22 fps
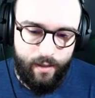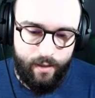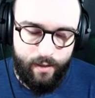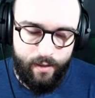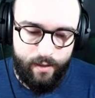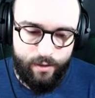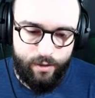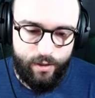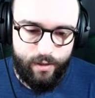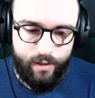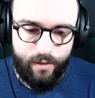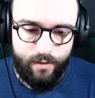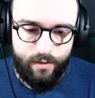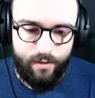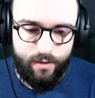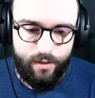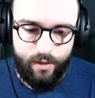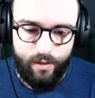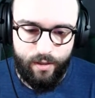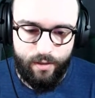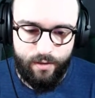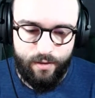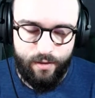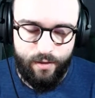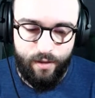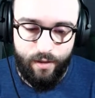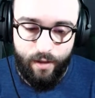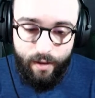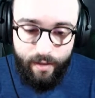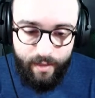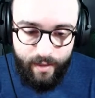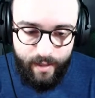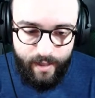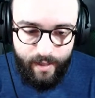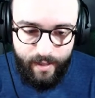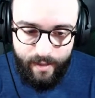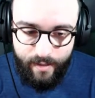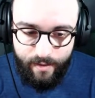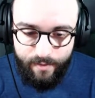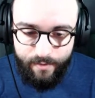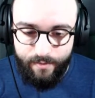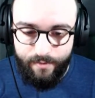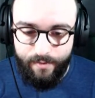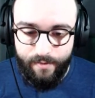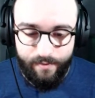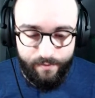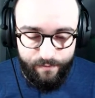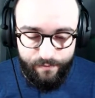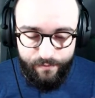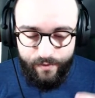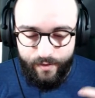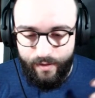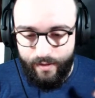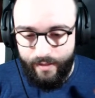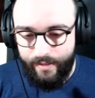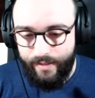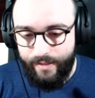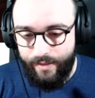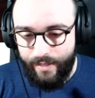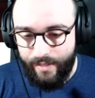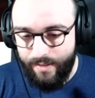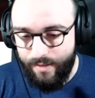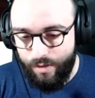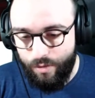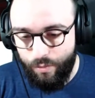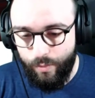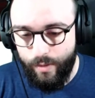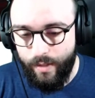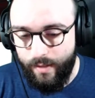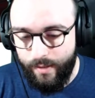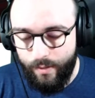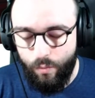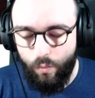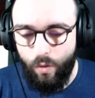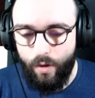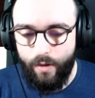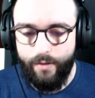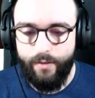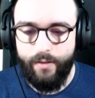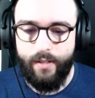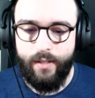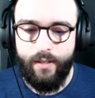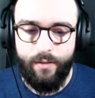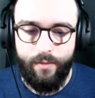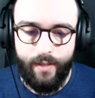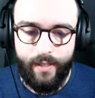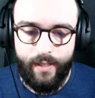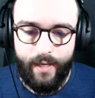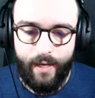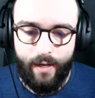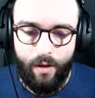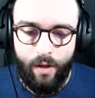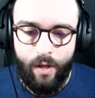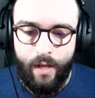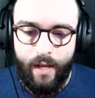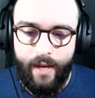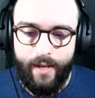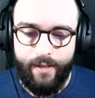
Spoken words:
She does nothing that's really warranted right now.